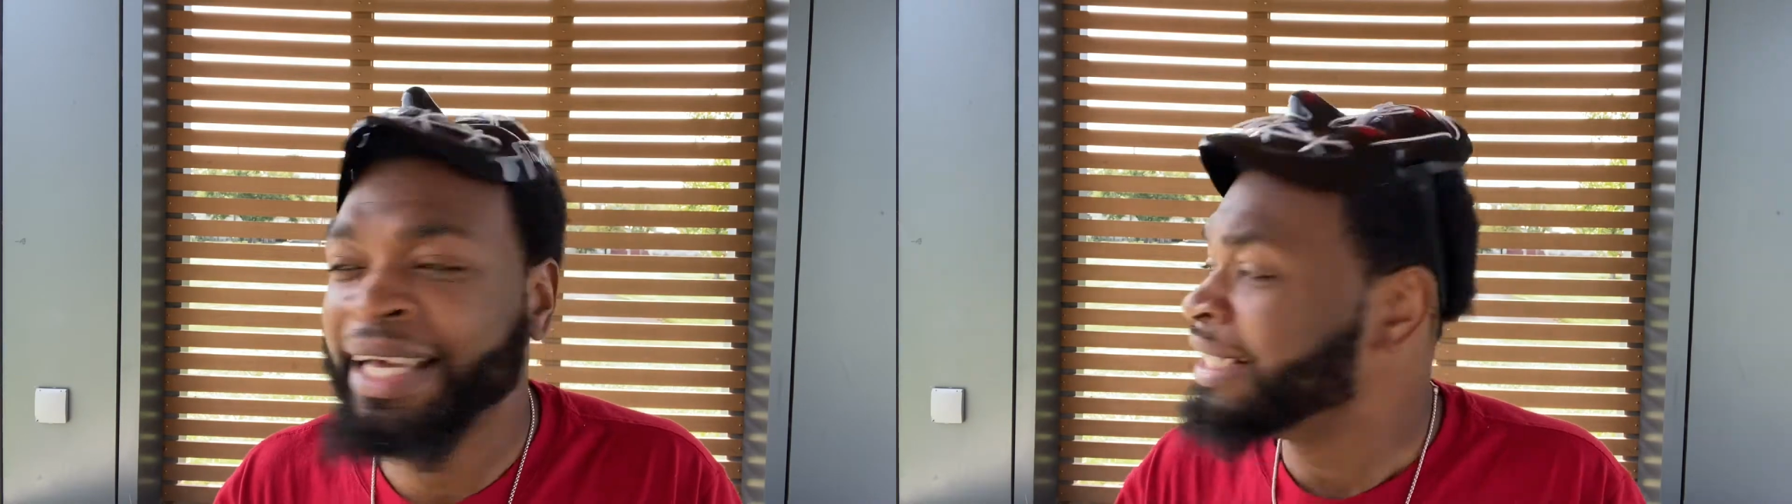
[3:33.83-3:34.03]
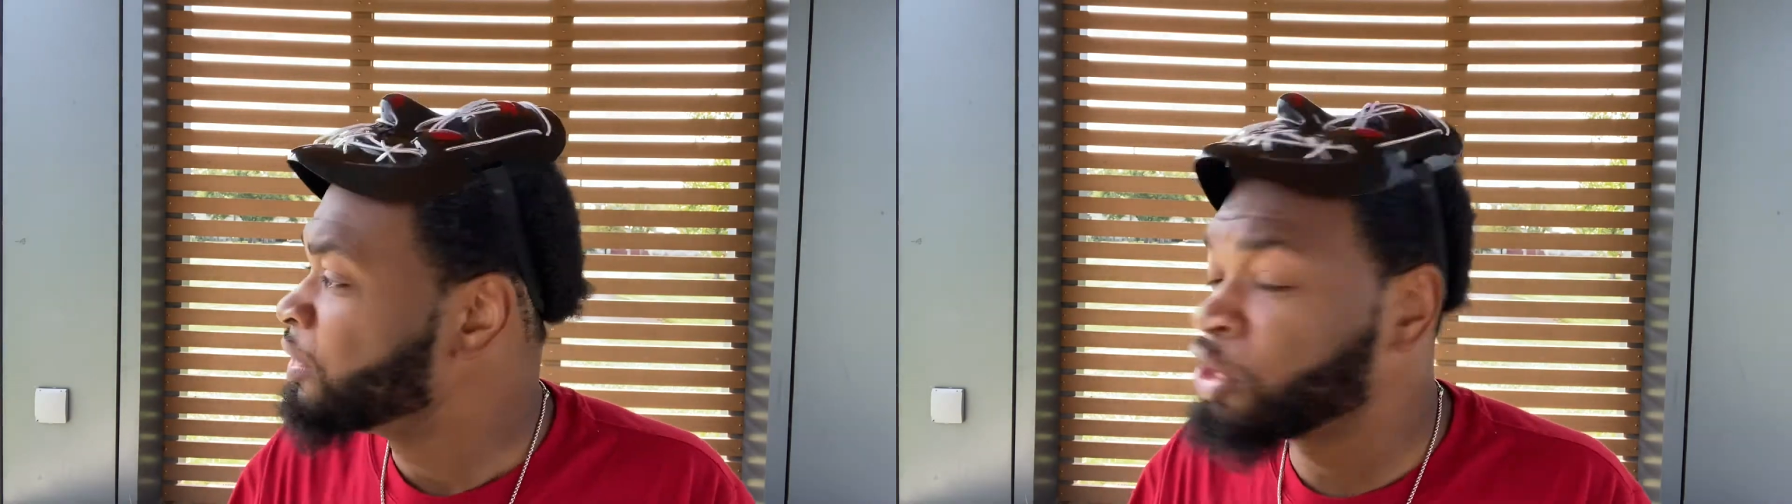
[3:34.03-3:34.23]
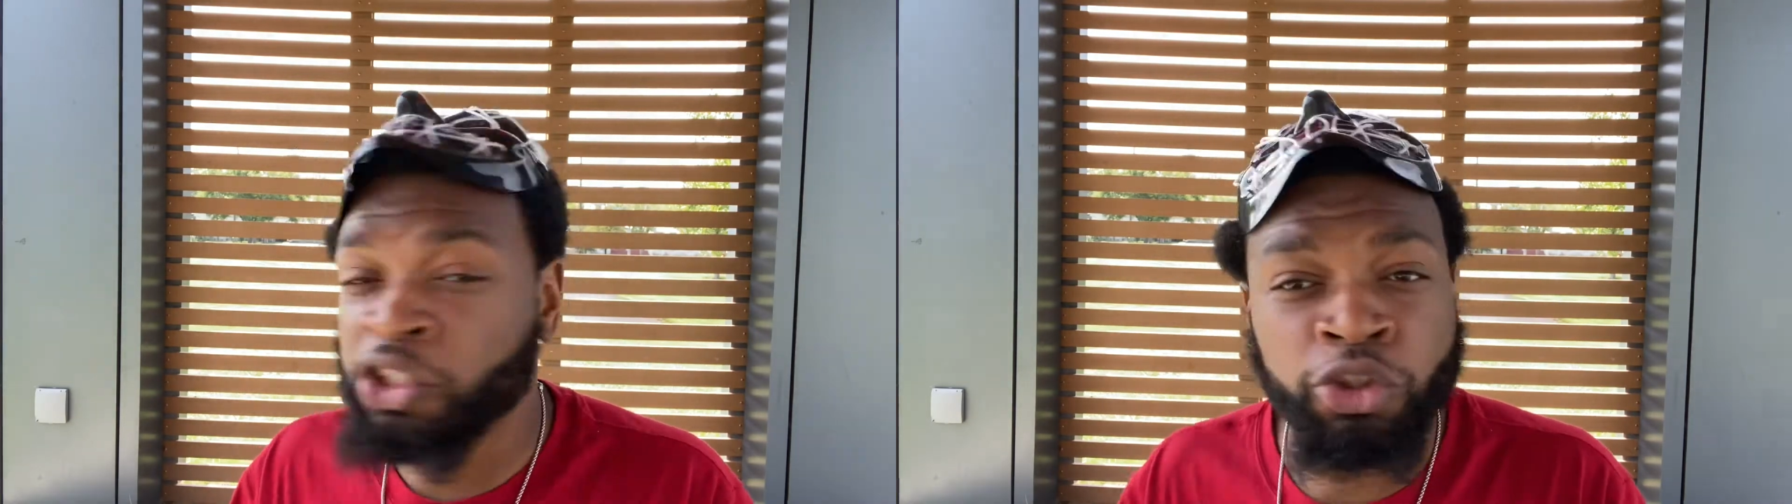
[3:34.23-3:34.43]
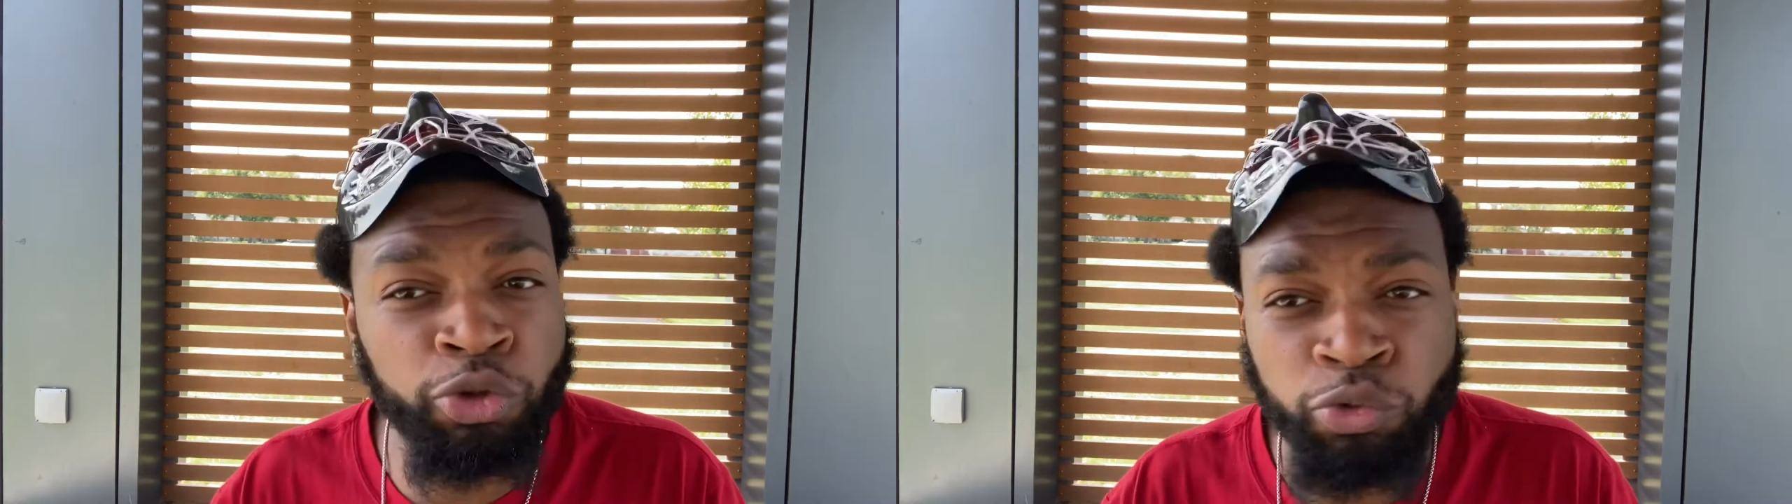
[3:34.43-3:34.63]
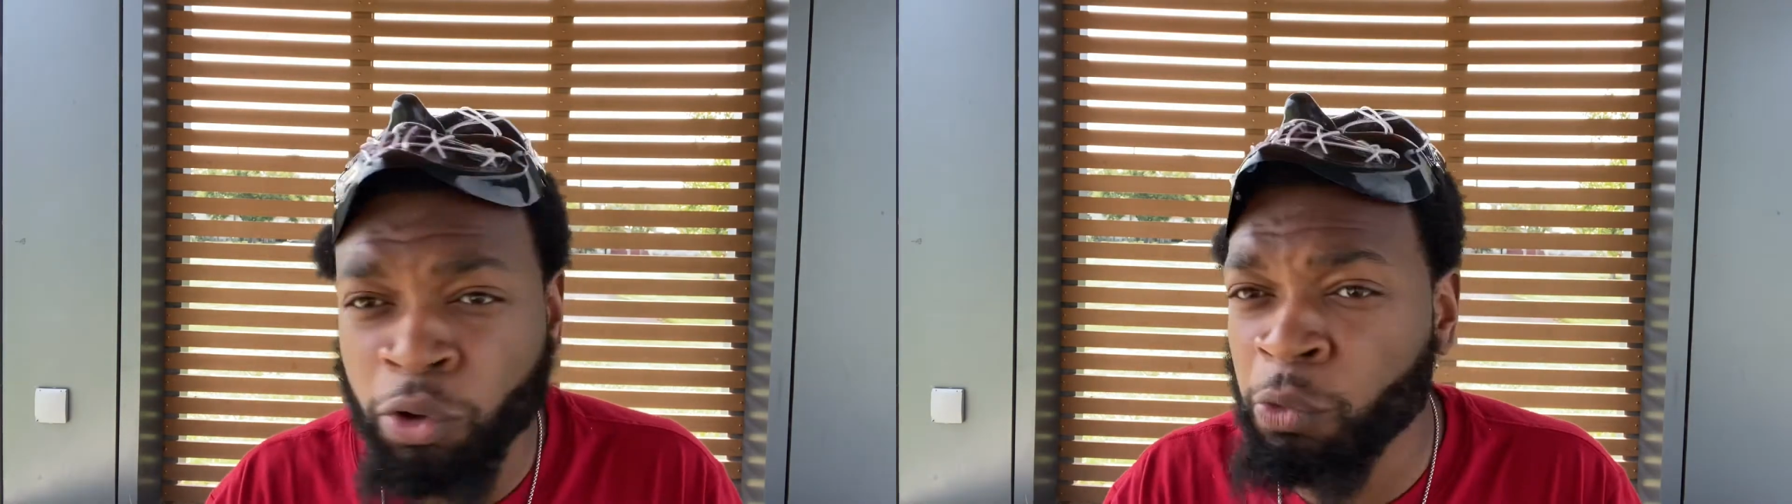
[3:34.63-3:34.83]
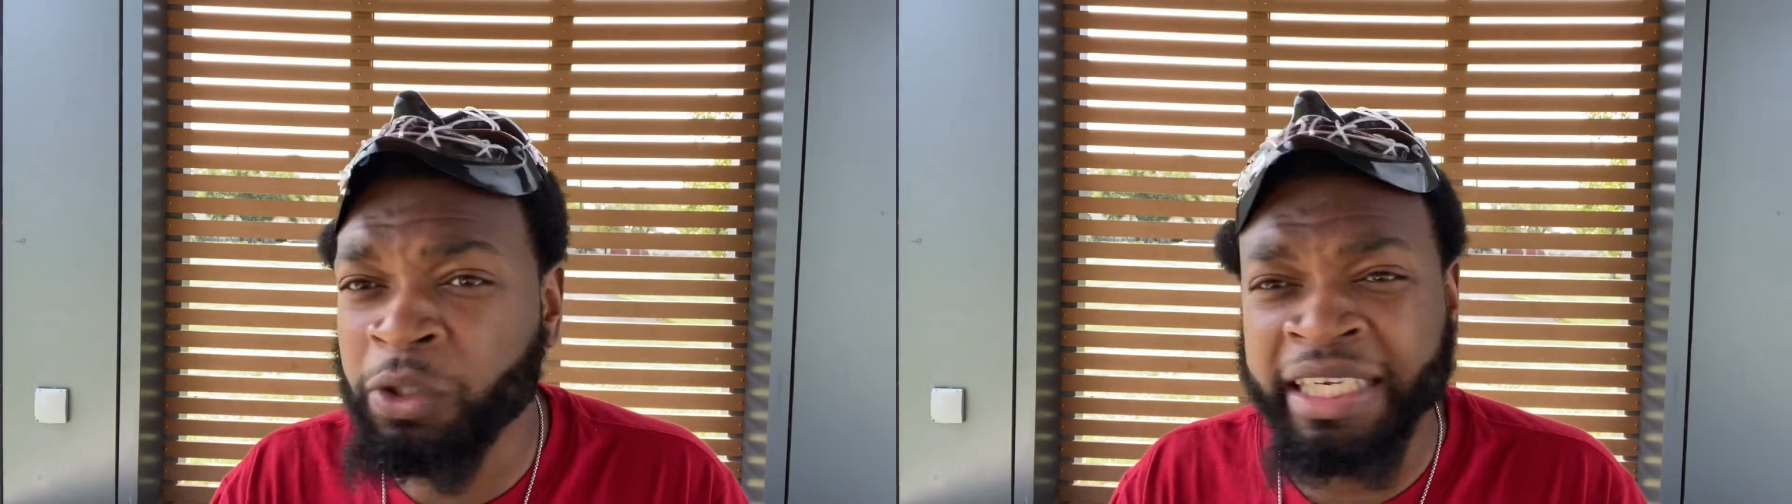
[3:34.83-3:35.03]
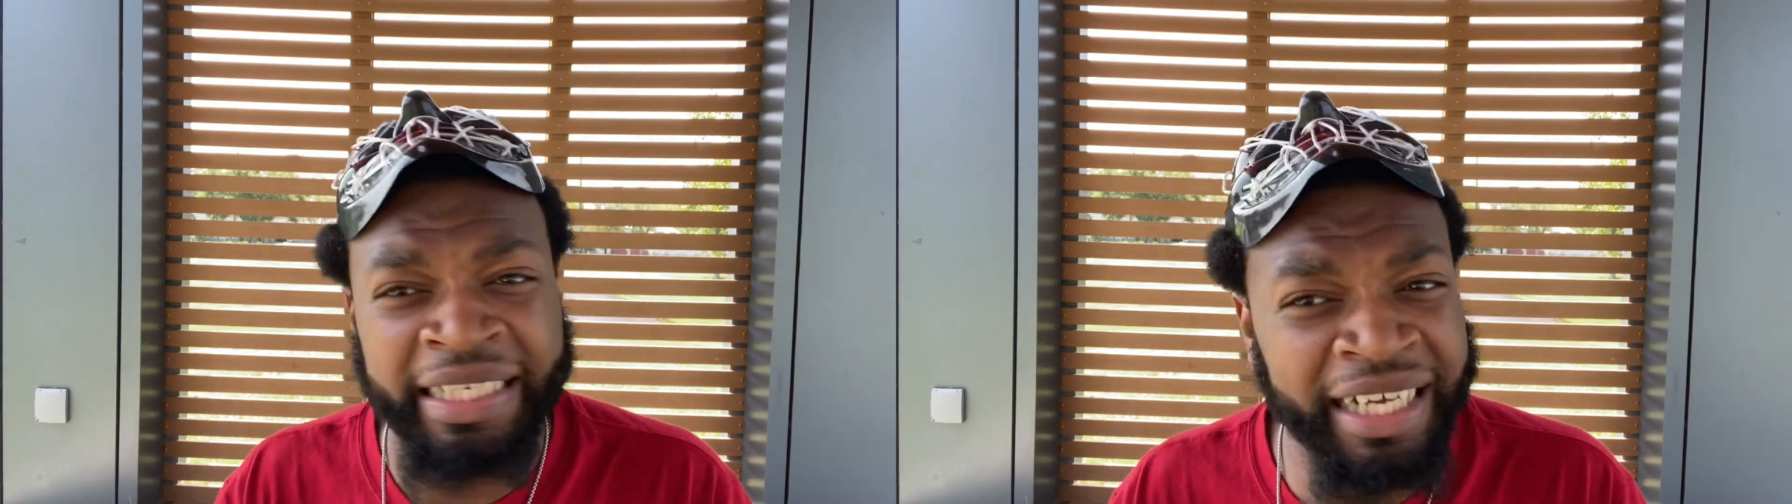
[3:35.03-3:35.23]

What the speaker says: just scrolling